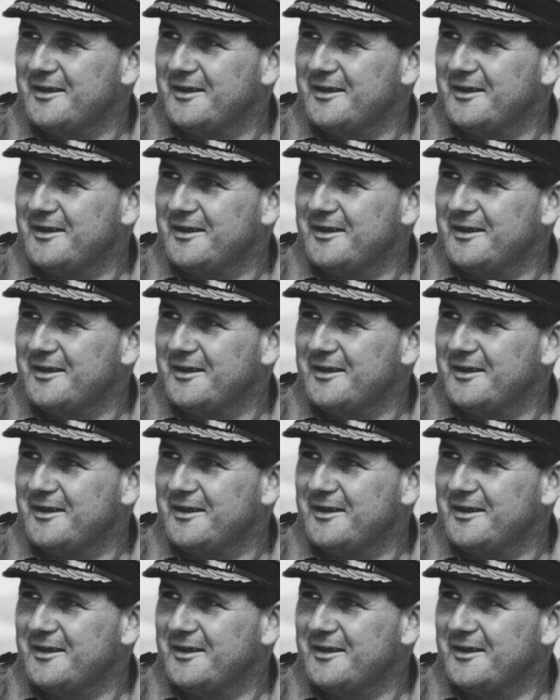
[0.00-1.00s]

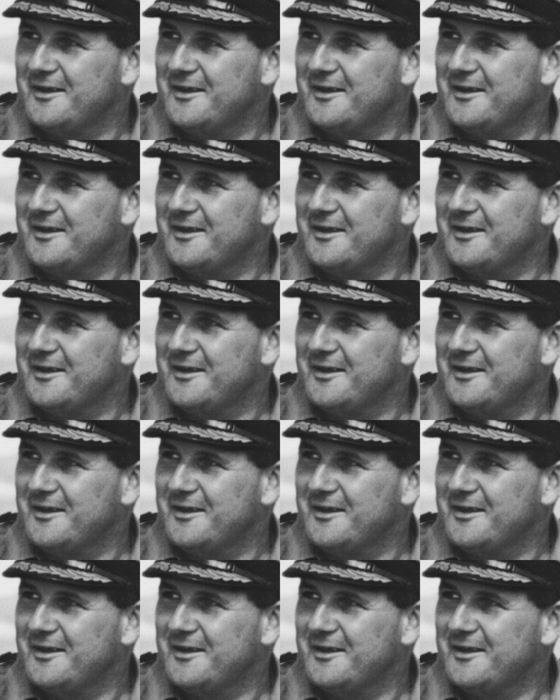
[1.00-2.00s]

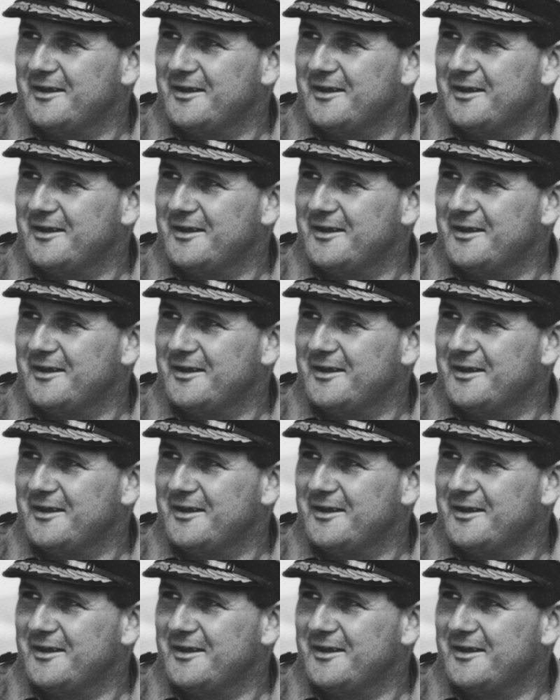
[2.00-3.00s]

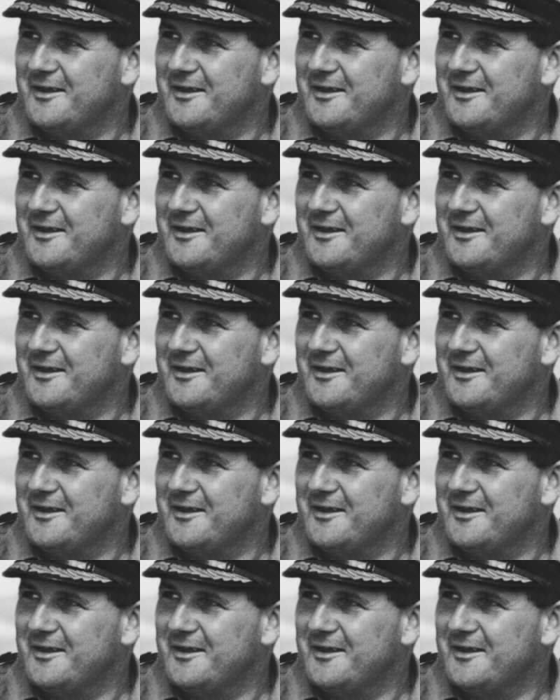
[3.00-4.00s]

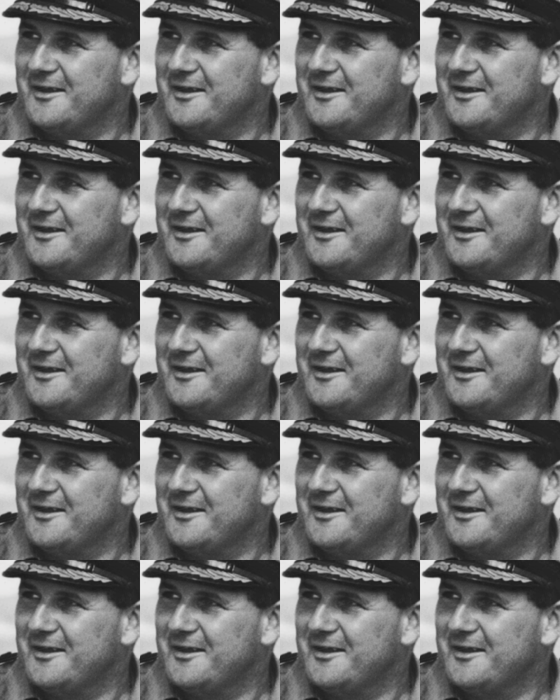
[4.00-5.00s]

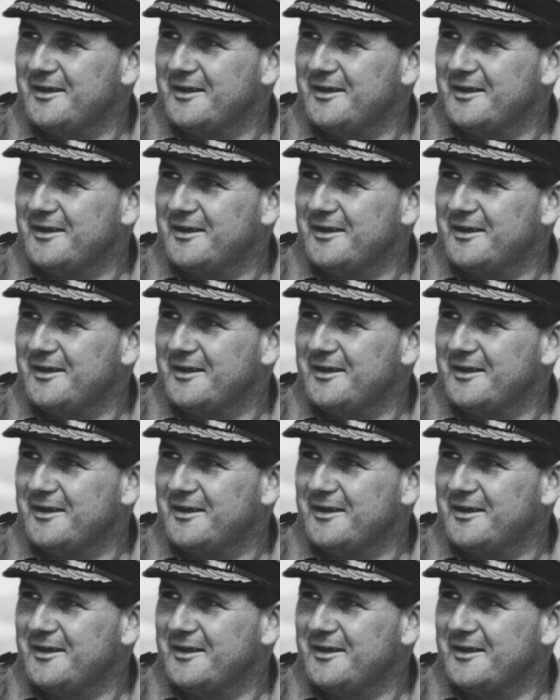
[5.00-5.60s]
[no speech]